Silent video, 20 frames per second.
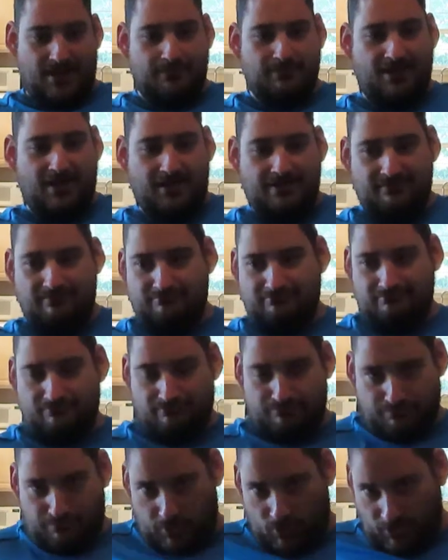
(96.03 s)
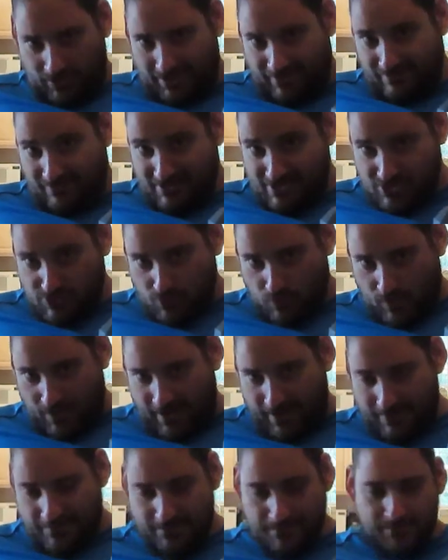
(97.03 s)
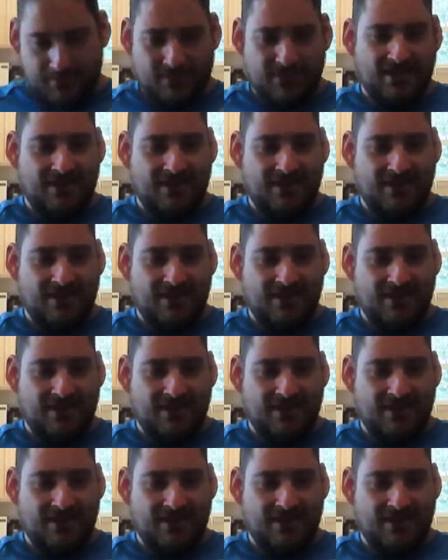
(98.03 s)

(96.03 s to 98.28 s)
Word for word: I'm not pulling this way.